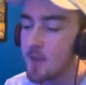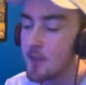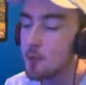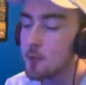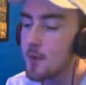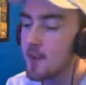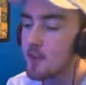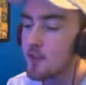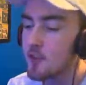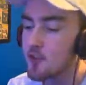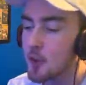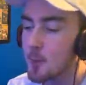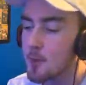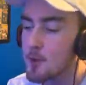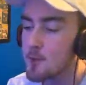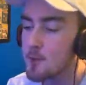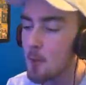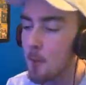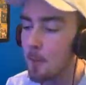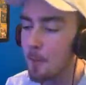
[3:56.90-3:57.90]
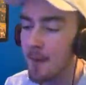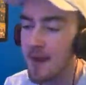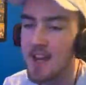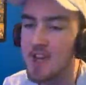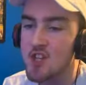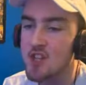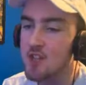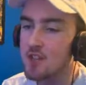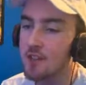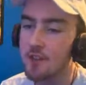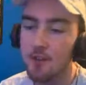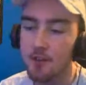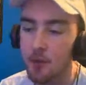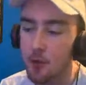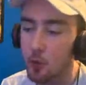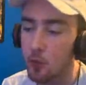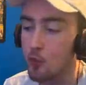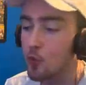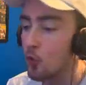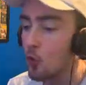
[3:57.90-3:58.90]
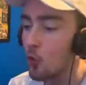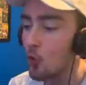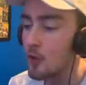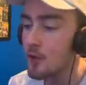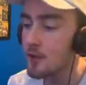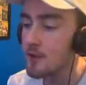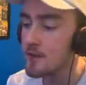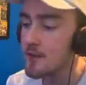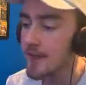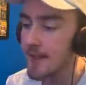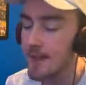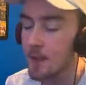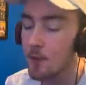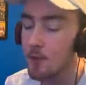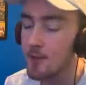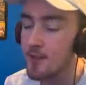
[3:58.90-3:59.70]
was being so much more patient, listened to his corner, like it was